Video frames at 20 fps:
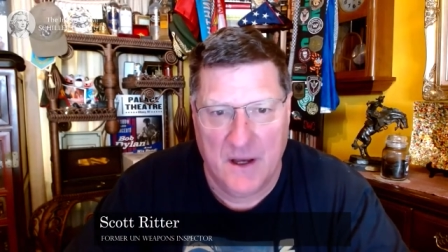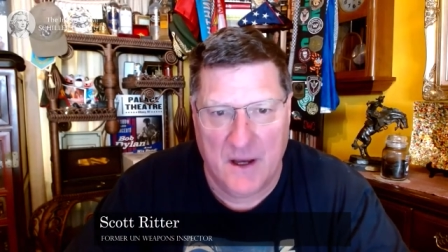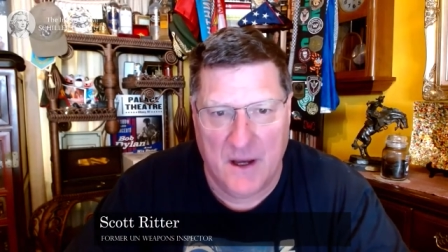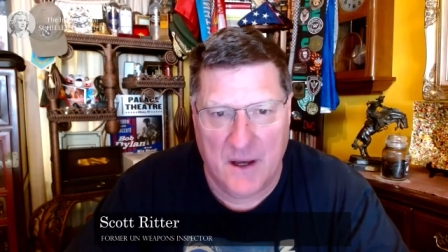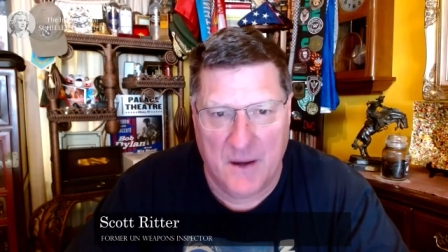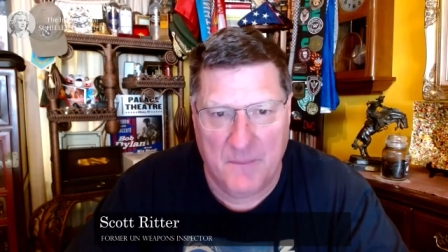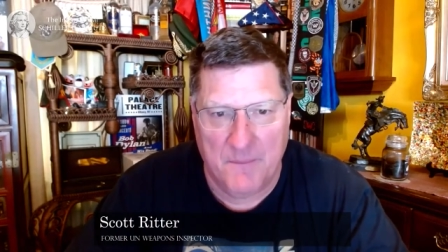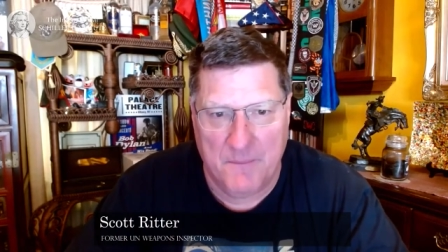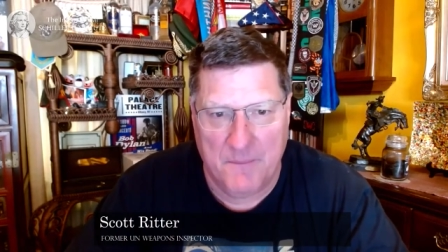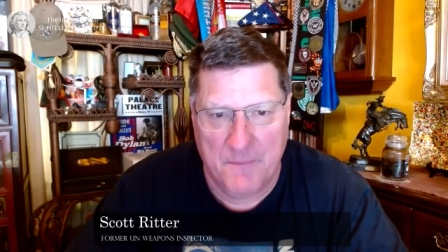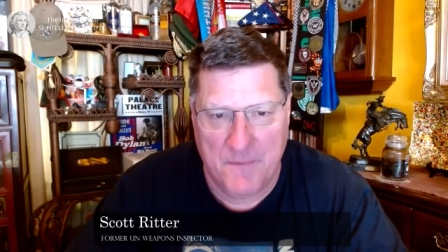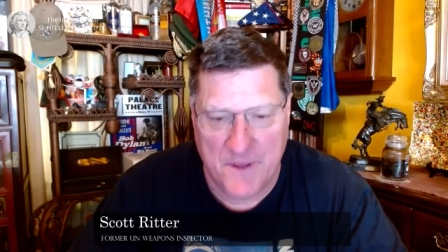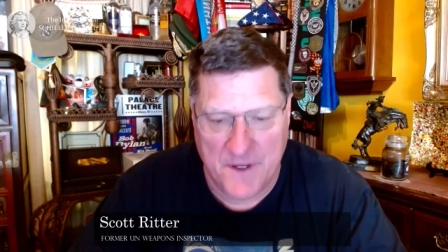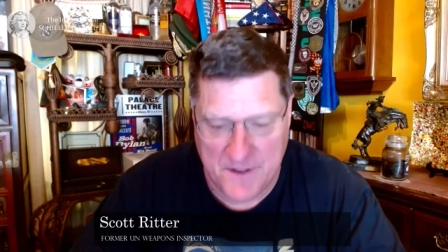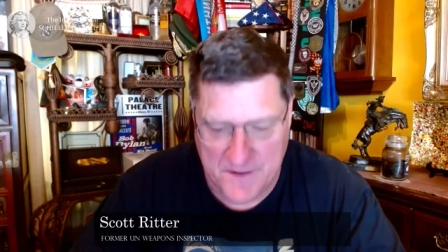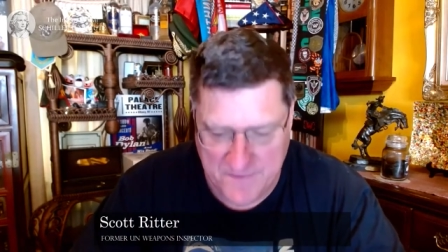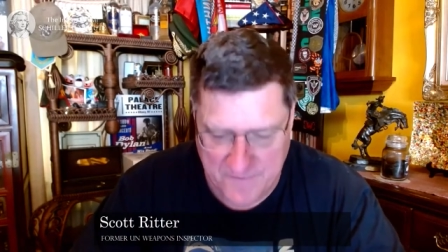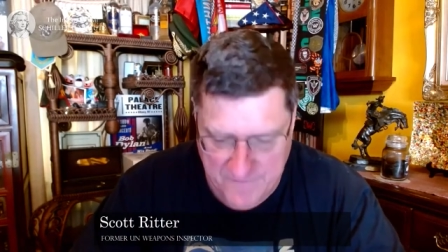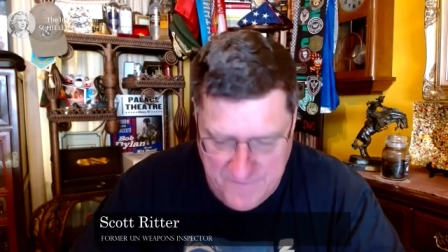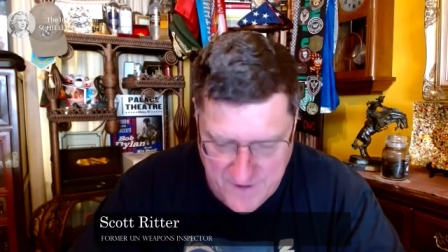Um,
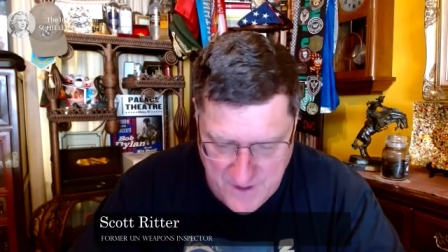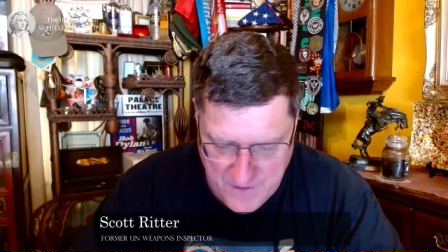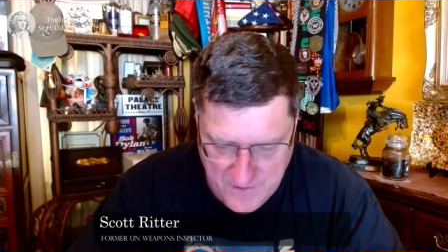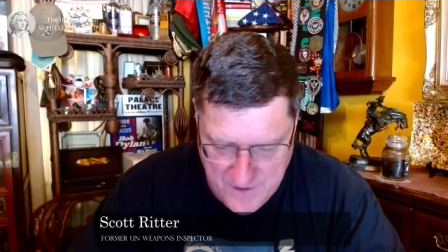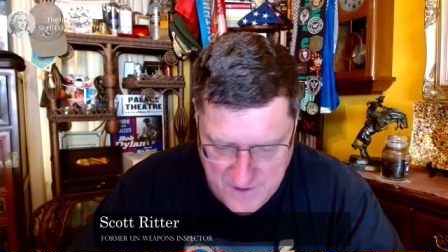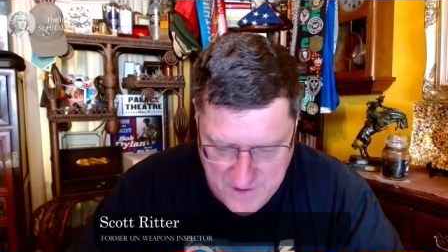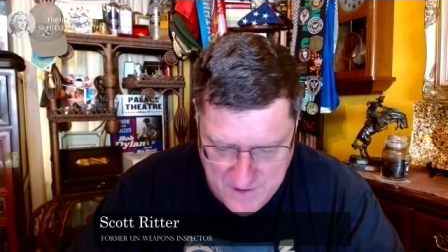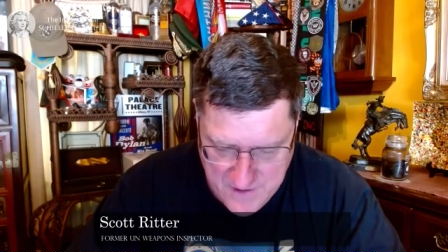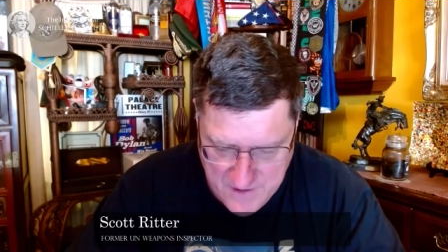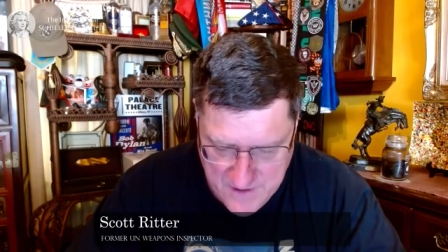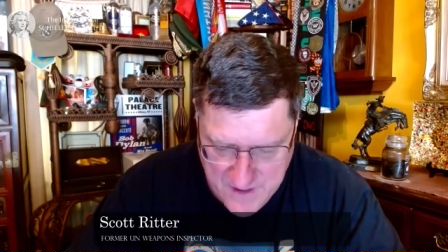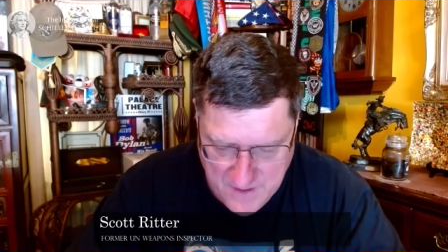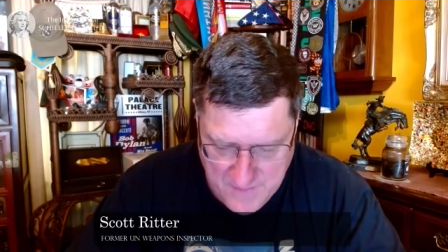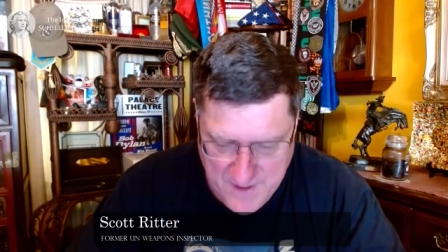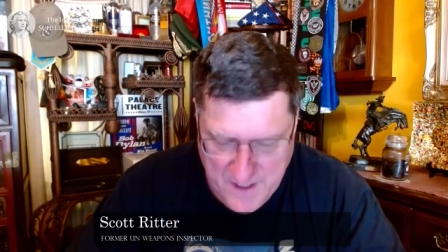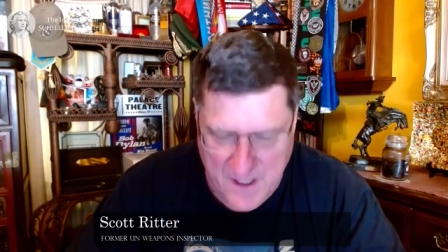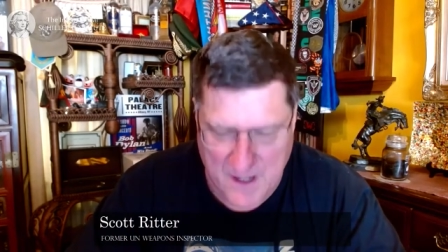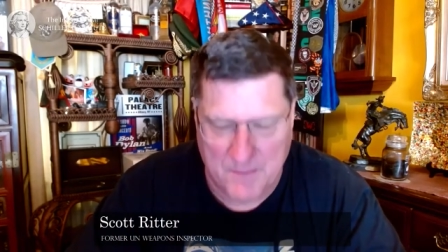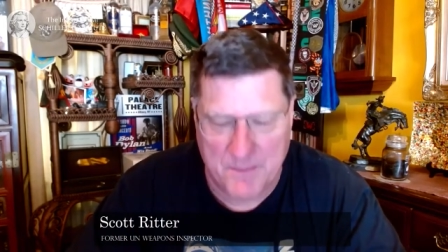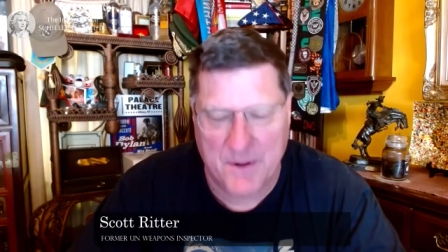this vote
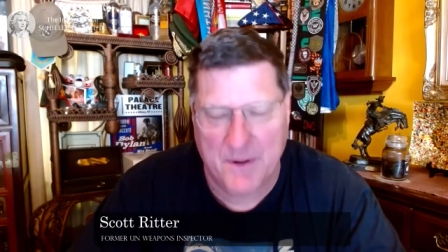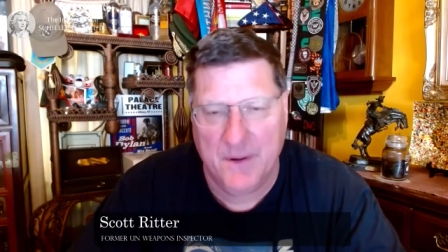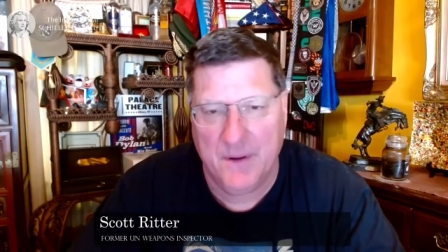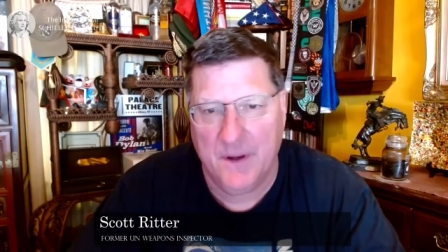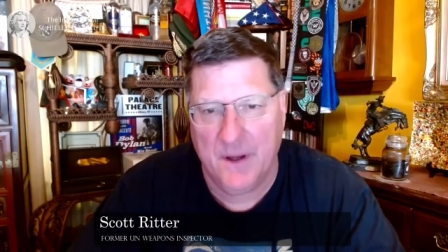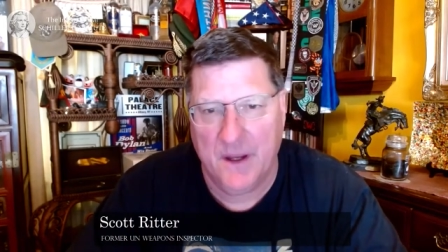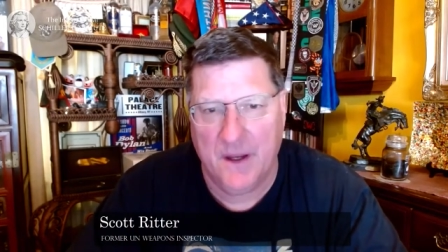coming up